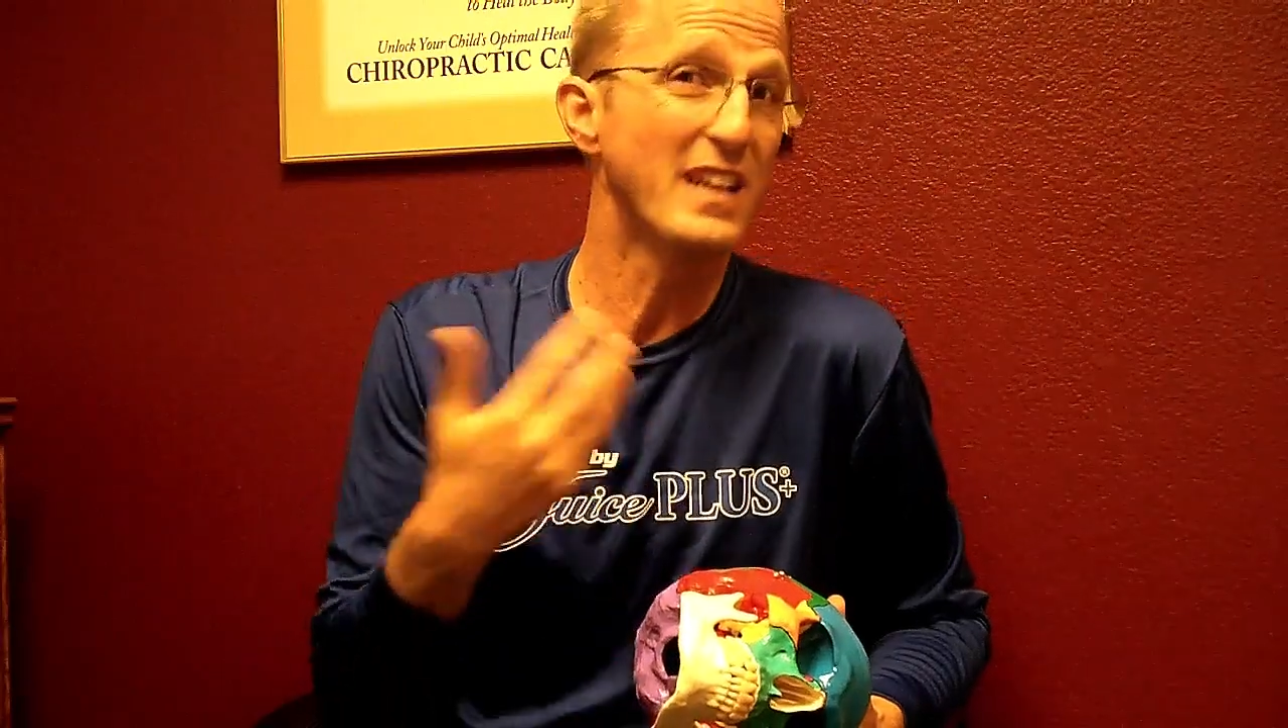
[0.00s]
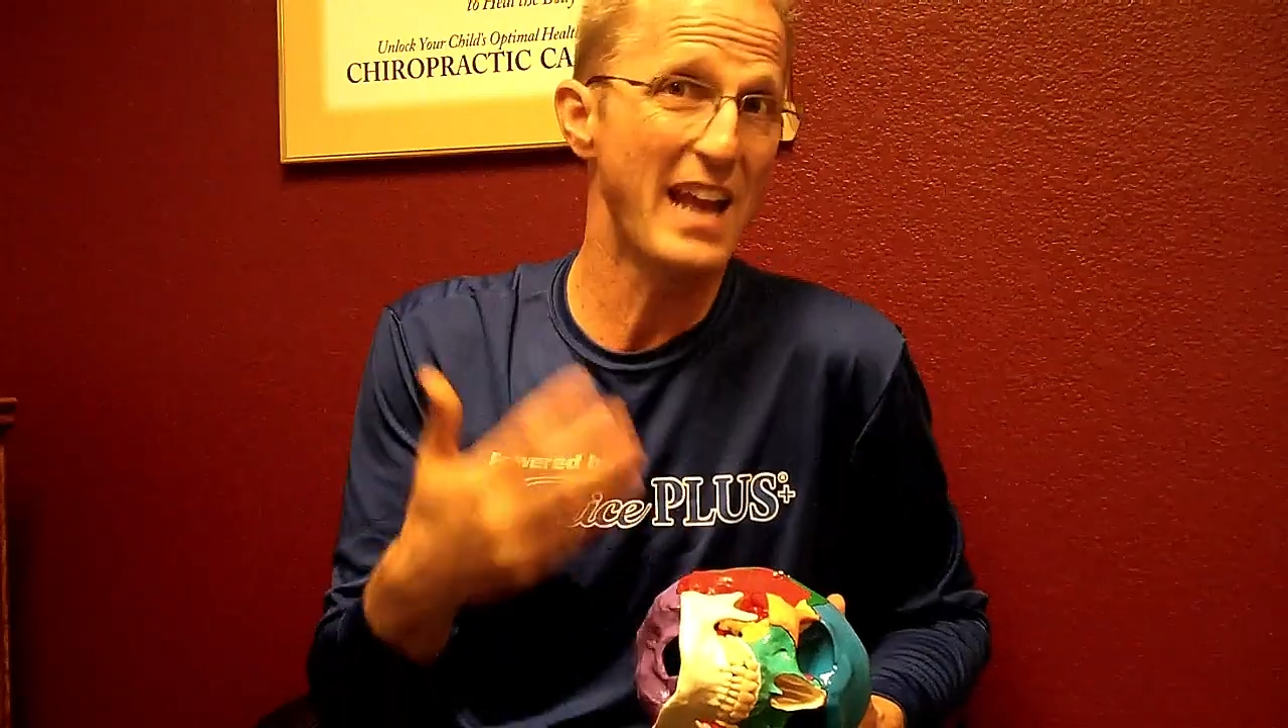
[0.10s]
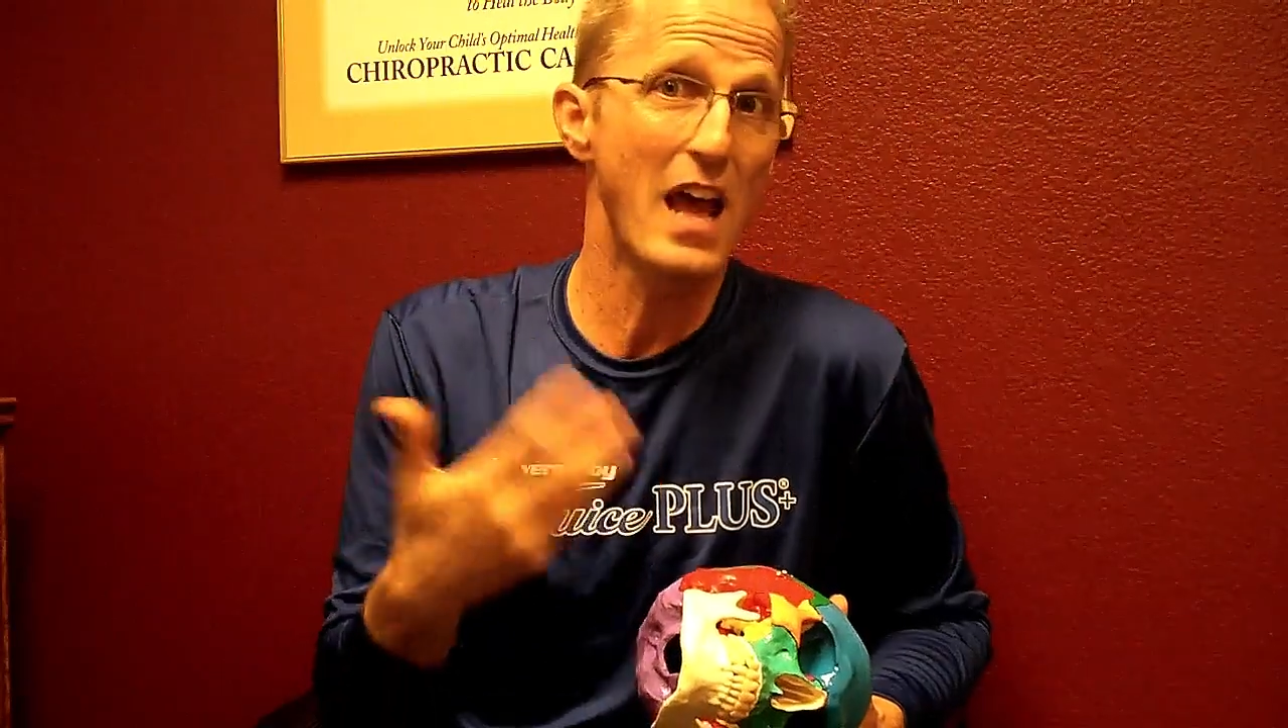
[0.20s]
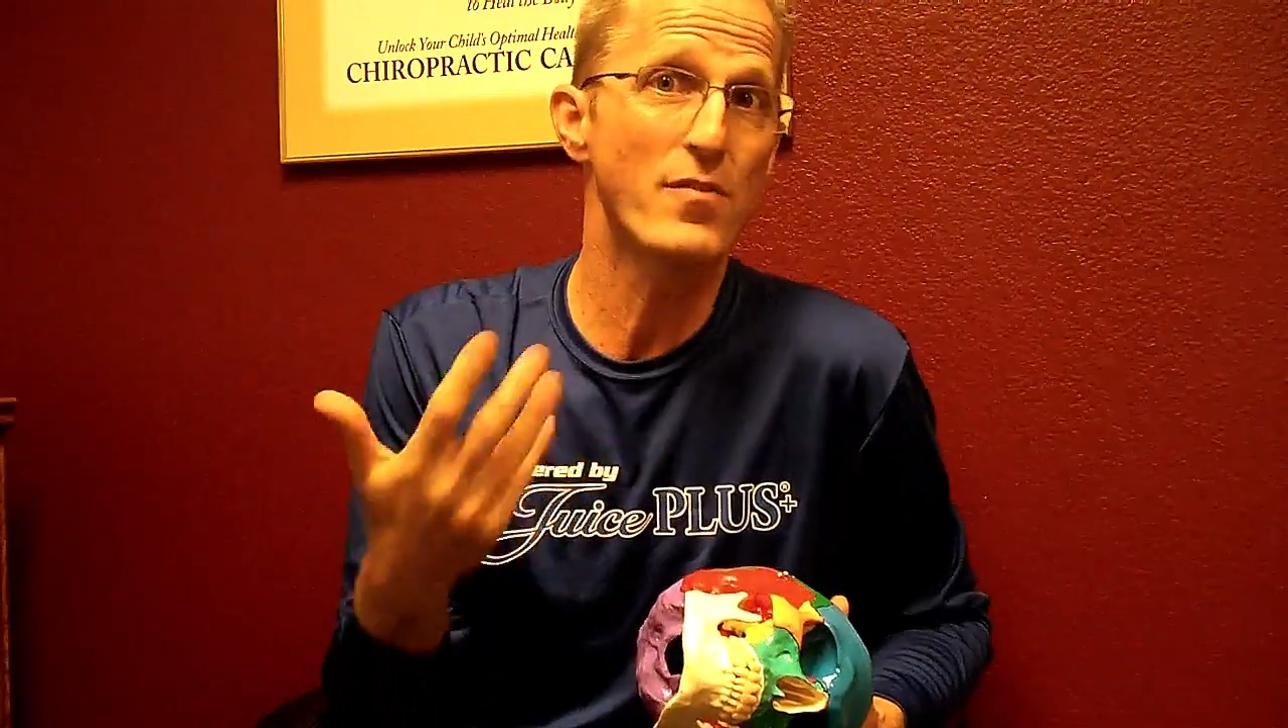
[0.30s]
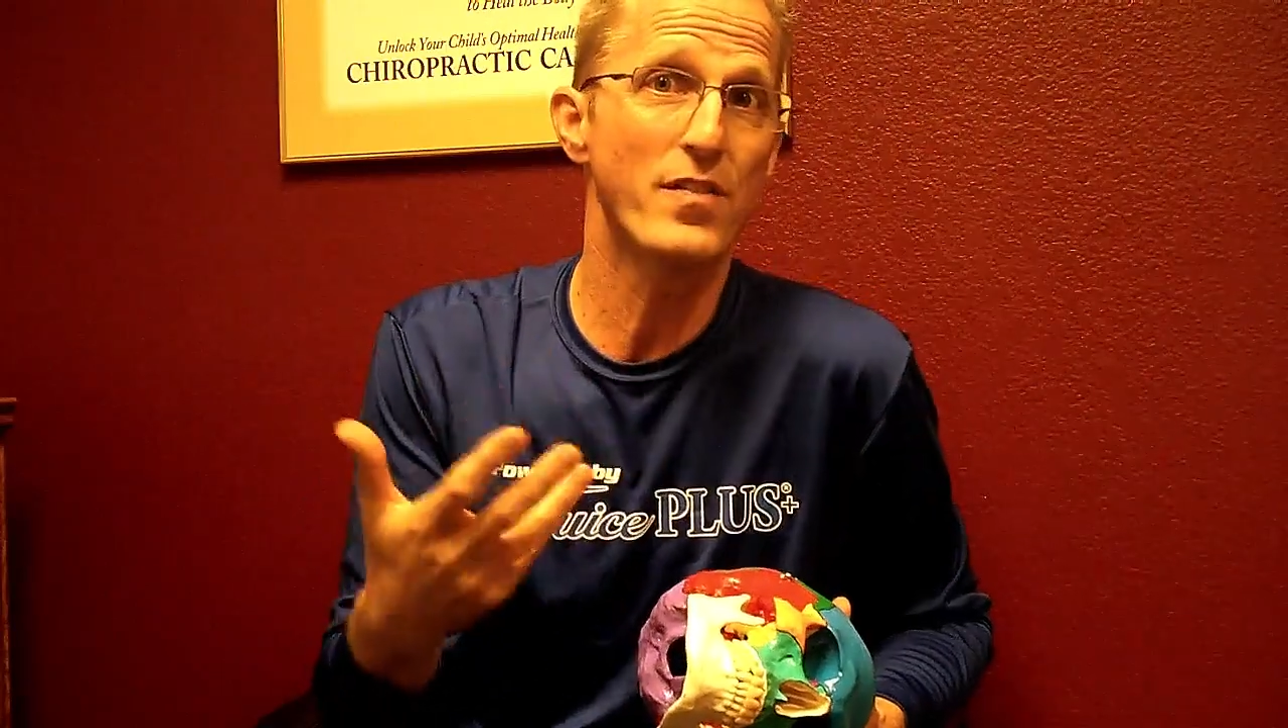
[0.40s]
It can
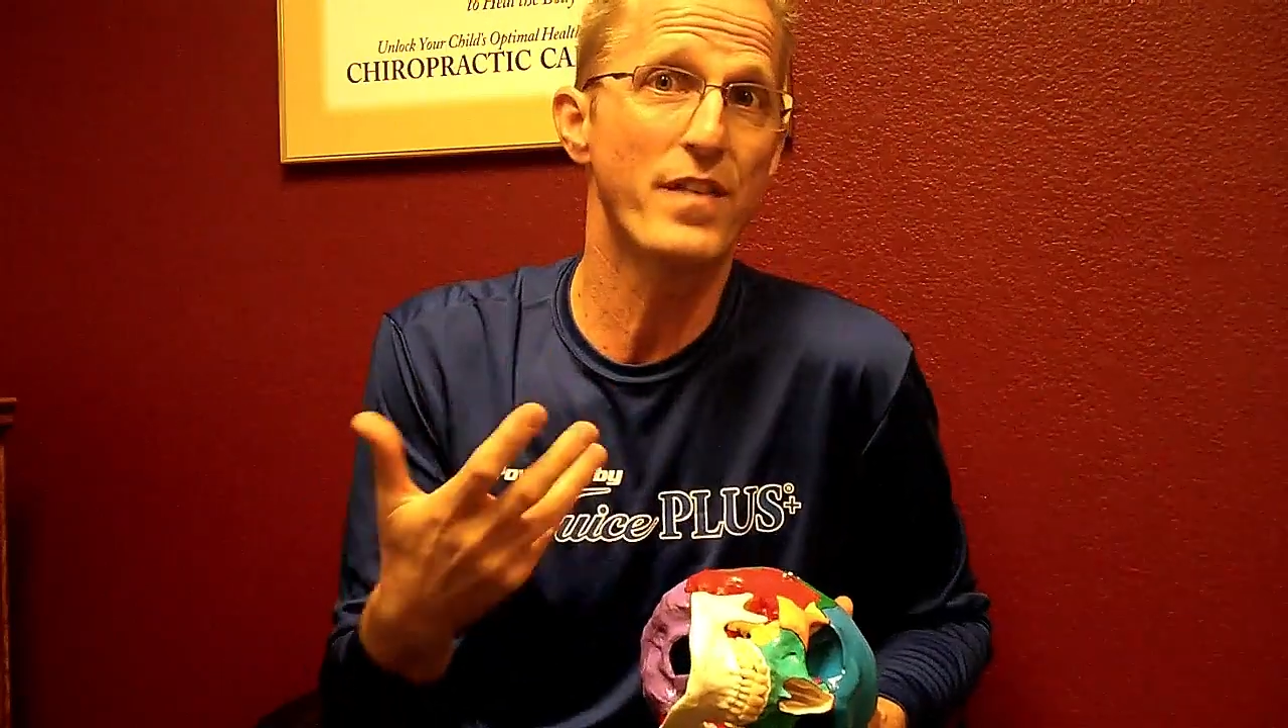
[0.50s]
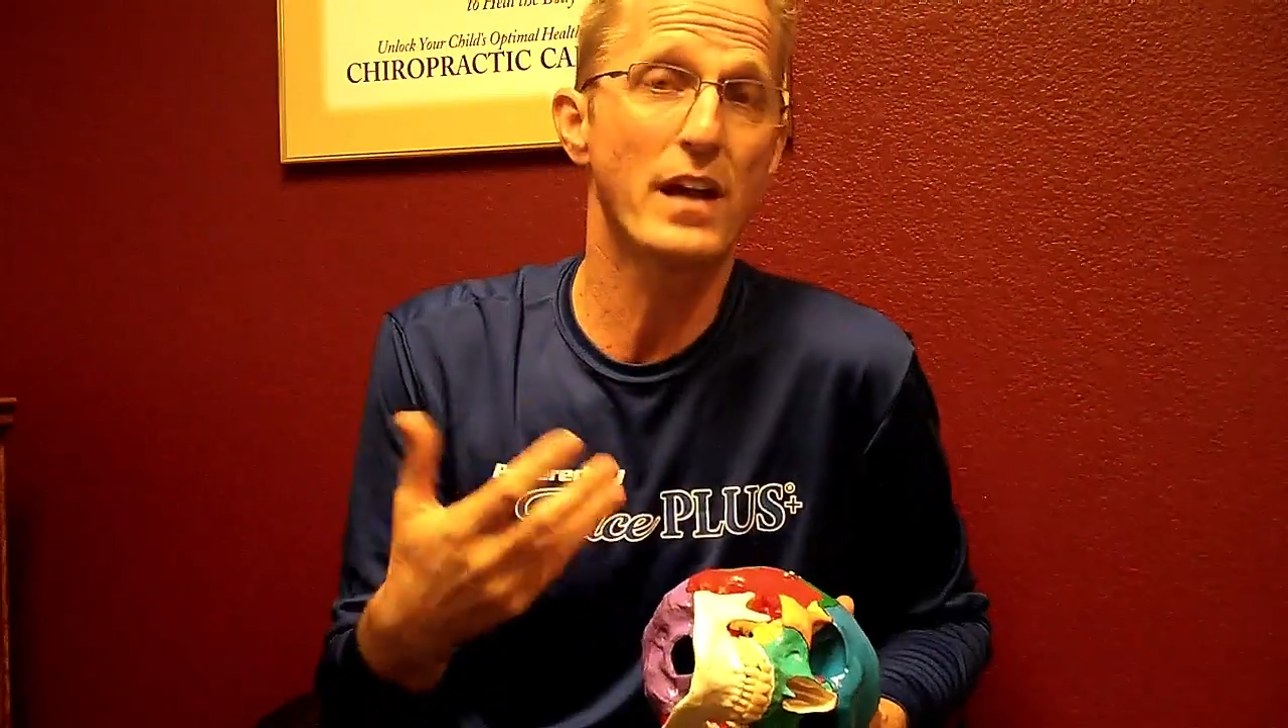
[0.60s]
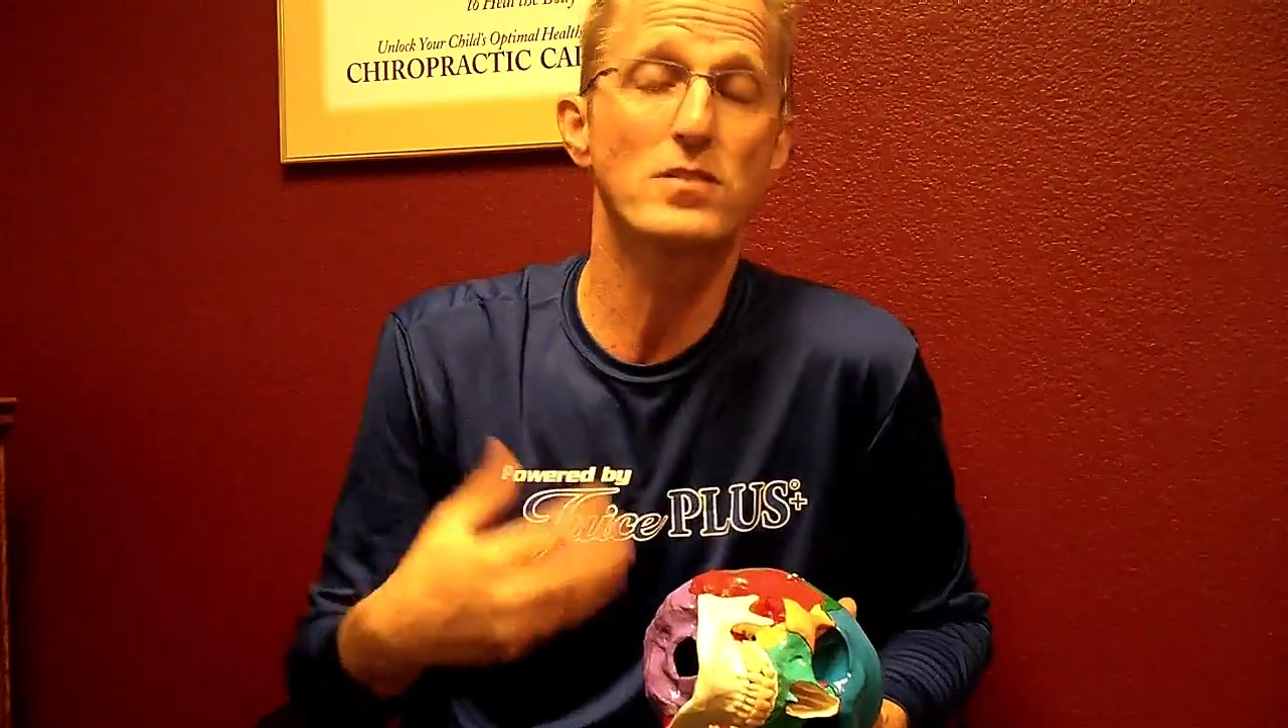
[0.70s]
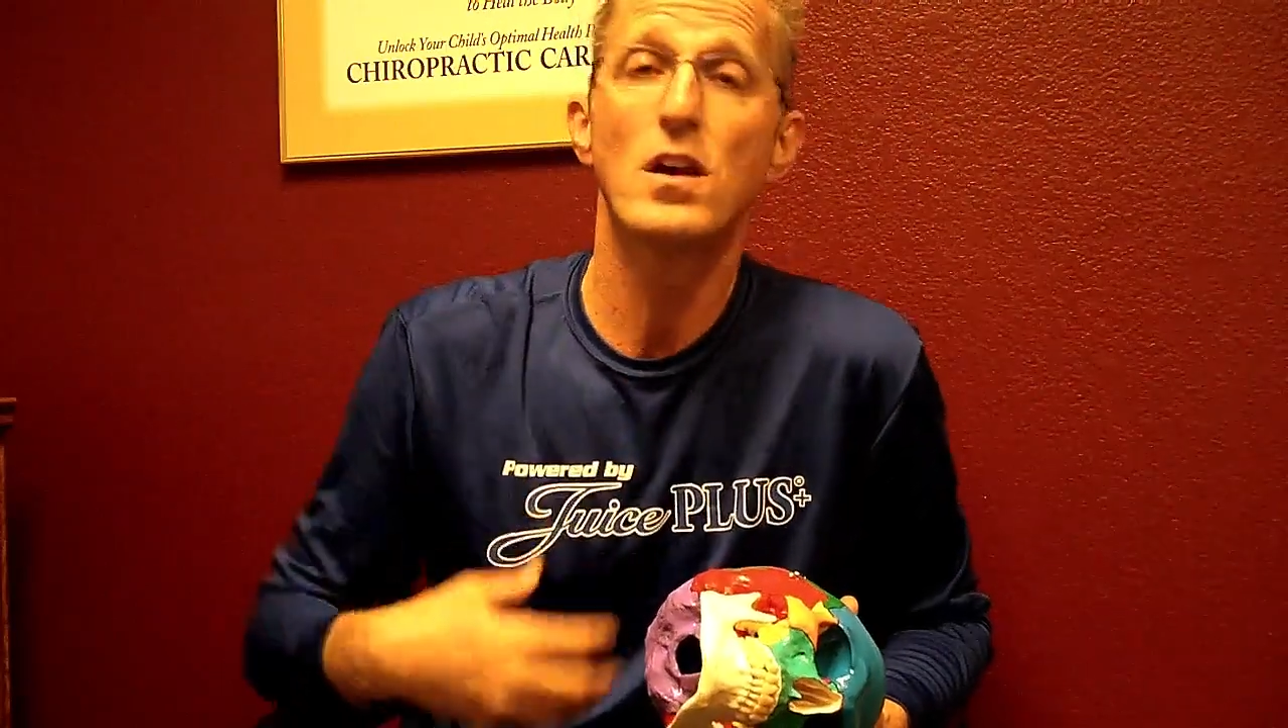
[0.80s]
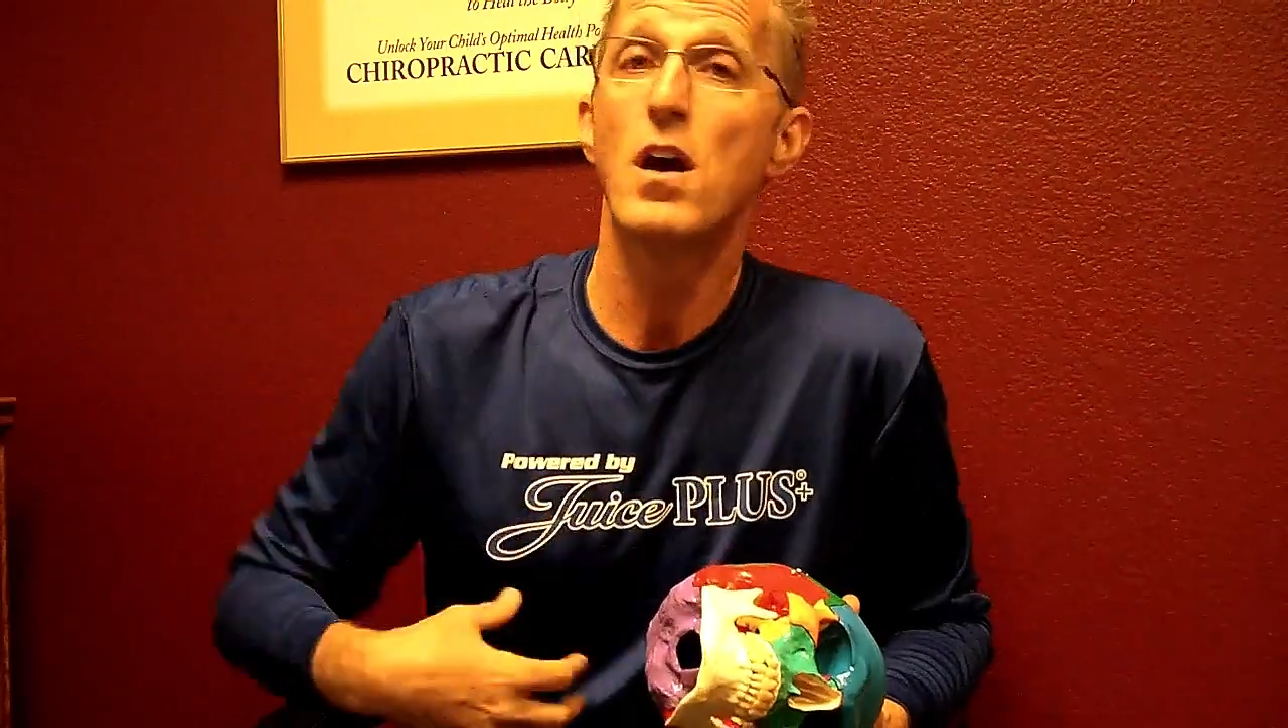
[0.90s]
have
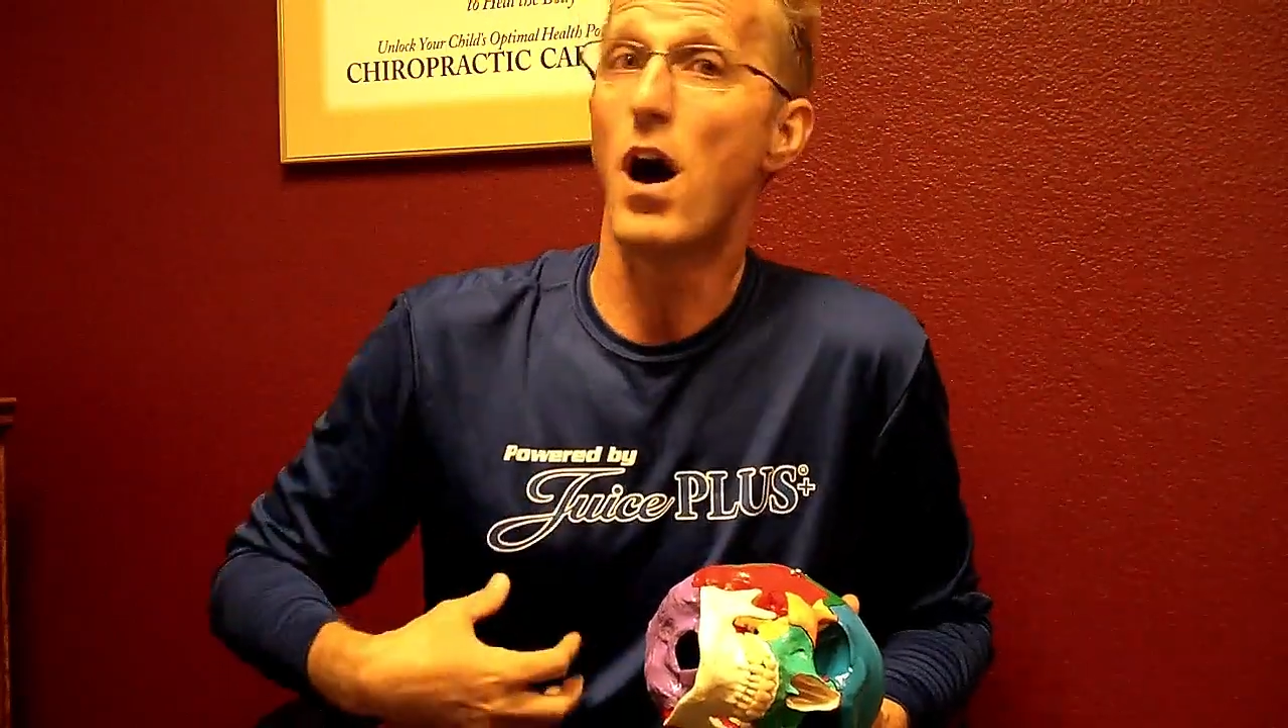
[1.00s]
effects